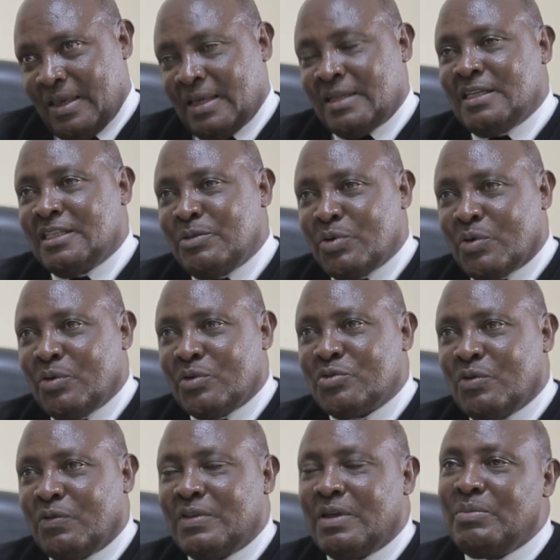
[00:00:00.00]
It is
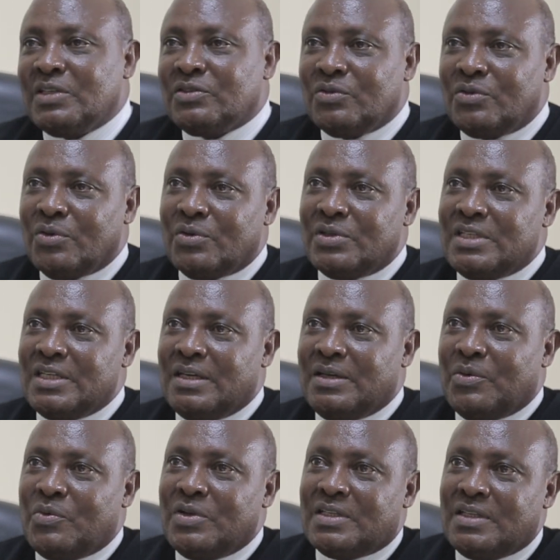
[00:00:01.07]
because of the
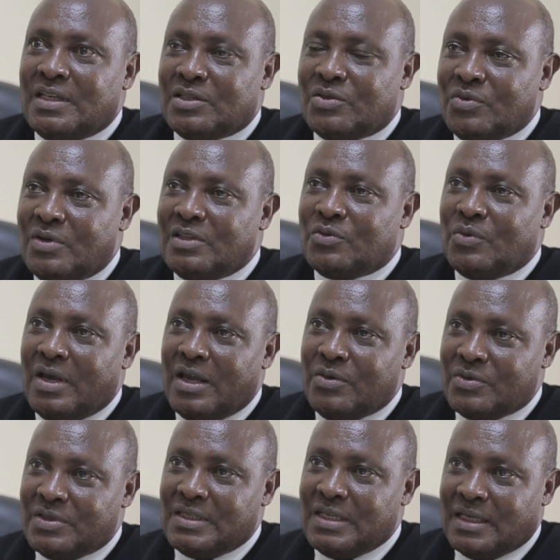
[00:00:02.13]
methodology which the students were
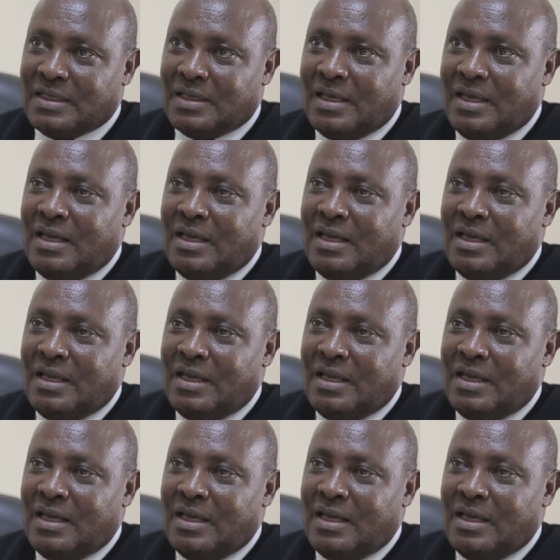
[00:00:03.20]
using.